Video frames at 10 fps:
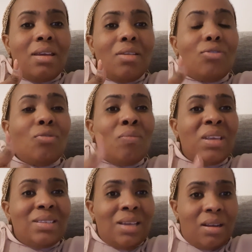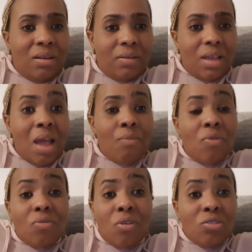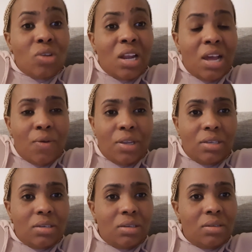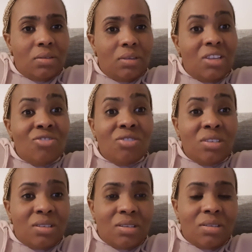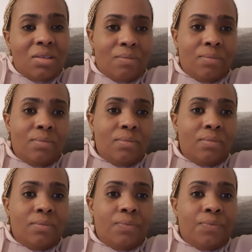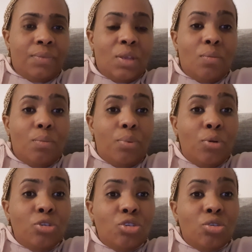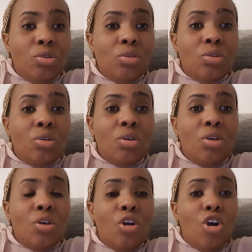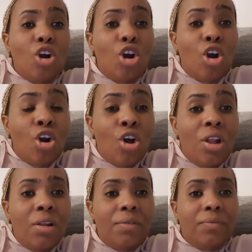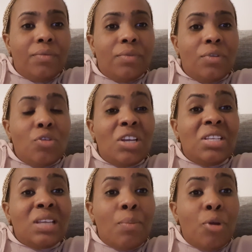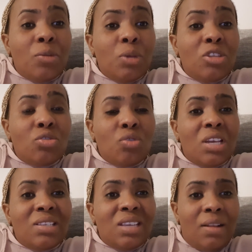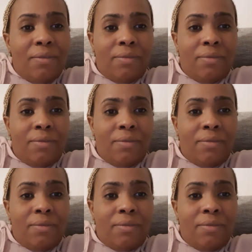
through my son. I'm not going to allow it. In Jesus' name. Put all your disappointments to yourself.